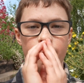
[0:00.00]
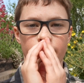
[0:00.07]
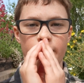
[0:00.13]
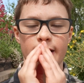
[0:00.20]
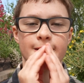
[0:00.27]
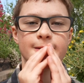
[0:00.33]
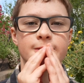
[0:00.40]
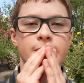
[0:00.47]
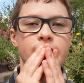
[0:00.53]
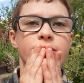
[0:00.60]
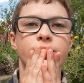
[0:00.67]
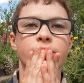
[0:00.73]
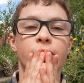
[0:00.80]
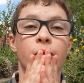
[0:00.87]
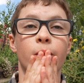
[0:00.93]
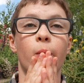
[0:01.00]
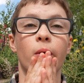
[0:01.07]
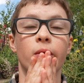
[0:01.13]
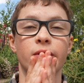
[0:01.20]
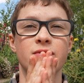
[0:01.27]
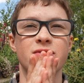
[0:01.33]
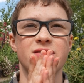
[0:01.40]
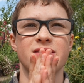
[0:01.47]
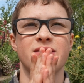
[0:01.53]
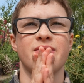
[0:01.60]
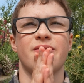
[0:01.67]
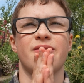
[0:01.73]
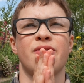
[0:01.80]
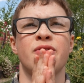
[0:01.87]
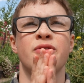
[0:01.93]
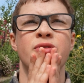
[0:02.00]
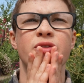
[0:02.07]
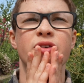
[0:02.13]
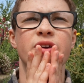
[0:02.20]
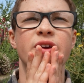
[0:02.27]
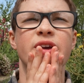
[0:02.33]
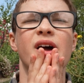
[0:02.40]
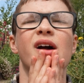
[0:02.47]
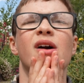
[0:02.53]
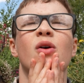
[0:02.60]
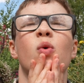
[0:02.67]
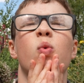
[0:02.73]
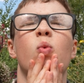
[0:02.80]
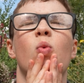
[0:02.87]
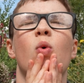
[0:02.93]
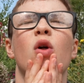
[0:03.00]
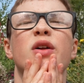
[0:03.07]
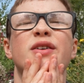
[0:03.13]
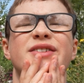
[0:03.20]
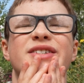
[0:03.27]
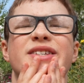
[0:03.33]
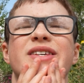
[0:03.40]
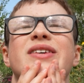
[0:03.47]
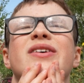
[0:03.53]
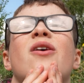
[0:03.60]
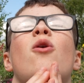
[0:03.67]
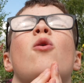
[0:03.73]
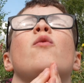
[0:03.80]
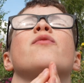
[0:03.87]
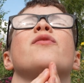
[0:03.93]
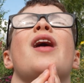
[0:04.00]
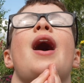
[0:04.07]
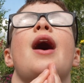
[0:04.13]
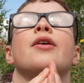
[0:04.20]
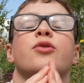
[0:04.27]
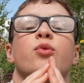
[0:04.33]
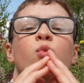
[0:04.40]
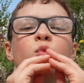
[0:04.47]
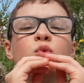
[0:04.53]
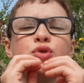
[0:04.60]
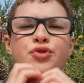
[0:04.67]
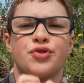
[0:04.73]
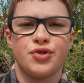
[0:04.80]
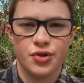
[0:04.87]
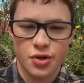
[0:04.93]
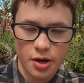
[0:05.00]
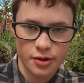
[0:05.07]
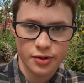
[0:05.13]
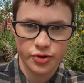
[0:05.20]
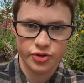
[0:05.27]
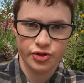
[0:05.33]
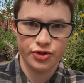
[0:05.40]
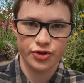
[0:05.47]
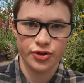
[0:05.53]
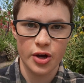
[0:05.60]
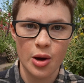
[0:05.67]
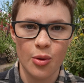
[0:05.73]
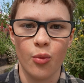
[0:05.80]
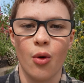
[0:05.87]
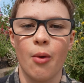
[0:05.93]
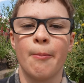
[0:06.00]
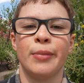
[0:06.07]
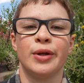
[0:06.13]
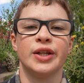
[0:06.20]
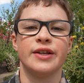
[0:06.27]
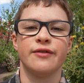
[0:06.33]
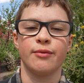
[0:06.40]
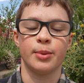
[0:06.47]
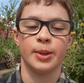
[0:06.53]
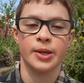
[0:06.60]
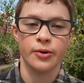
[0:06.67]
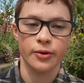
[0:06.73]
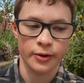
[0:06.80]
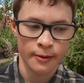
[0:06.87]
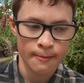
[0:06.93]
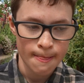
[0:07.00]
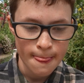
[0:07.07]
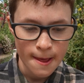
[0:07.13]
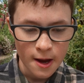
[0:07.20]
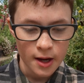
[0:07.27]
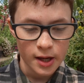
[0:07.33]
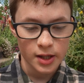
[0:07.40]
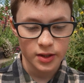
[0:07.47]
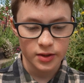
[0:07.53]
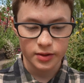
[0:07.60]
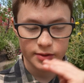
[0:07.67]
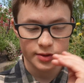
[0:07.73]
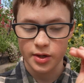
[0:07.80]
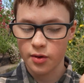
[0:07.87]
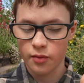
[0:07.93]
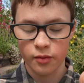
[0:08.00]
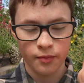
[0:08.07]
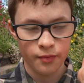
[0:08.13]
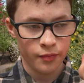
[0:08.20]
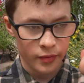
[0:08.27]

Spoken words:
Right, so the quality of that was so unbelievably good. So,